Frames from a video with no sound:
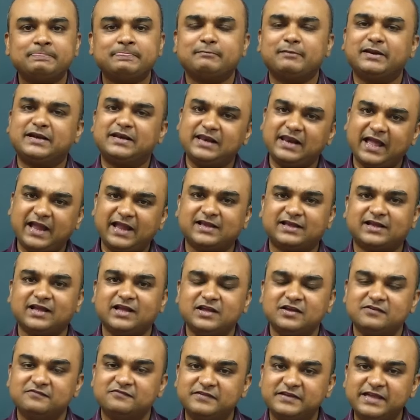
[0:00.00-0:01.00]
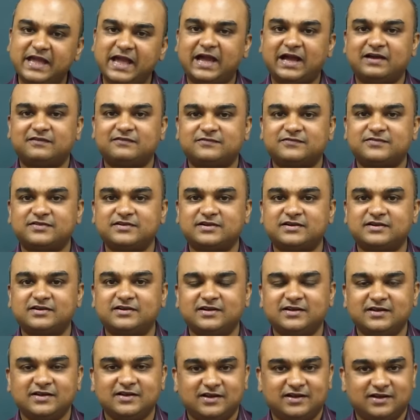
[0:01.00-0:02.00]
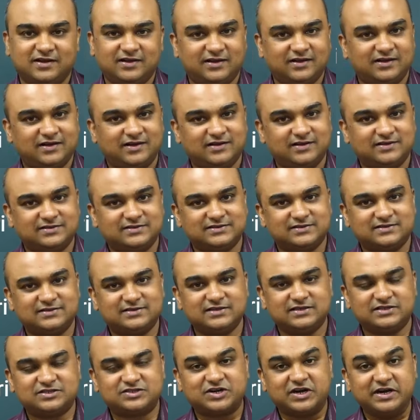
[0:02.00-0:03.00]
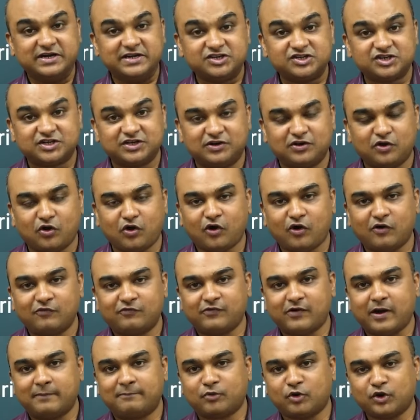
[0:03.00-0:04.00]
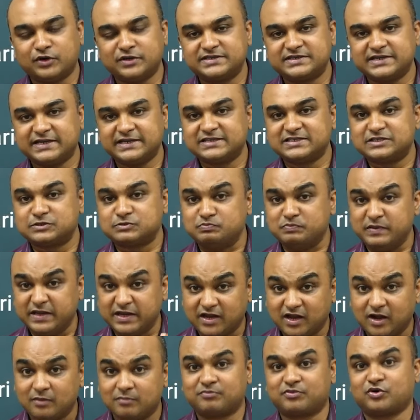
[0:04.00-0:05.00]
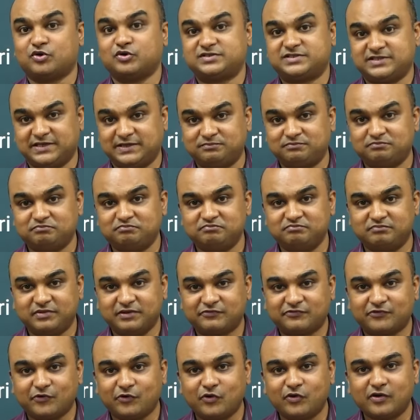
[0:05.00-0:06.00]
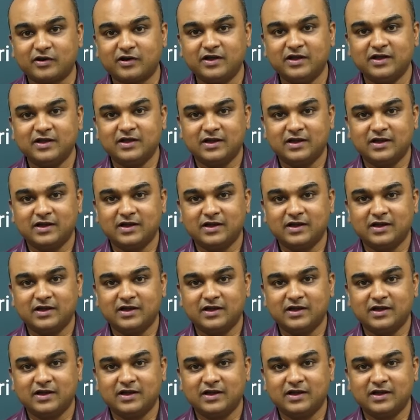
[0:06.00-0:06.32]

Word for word: but like we have the uh, the tradition of appointing Speaker pro tem before